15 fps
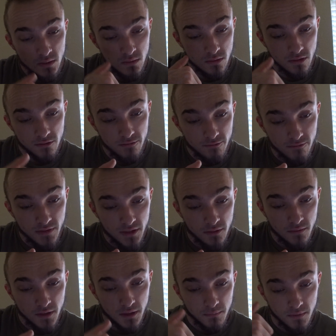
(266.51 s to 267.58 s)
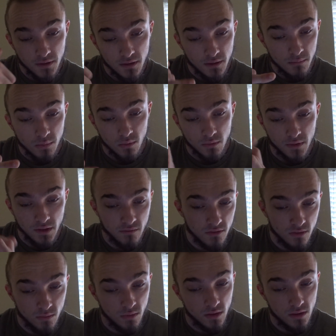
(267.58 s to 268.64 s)
or a video game can get boring
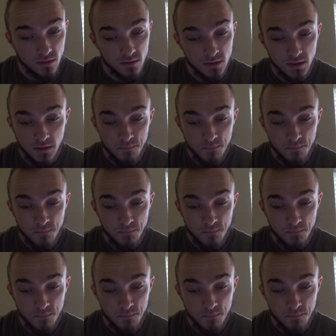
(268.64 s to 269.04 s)
after a while.